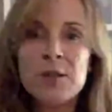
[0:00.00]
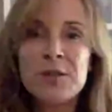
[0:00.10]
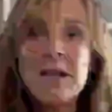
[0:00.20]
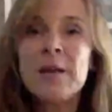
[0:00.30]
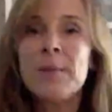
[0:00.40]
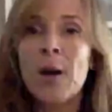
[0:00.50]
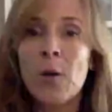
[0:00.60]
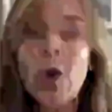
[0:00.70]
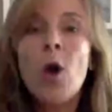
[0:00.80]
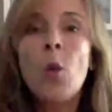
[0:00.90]
to think
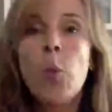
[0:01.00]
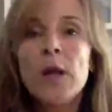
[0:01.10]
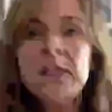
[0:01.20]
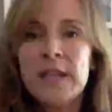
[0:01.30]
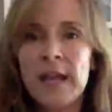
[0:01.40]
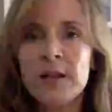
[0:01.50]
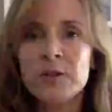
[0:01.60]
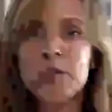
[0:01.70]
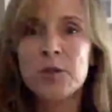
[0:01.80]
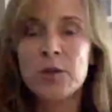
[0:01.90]
about what the
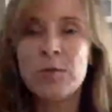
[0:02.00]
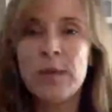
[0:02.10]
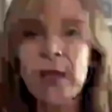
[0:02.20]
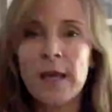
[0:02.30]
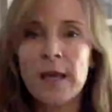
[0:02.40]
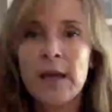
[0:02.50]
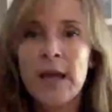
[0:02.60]
answers could be.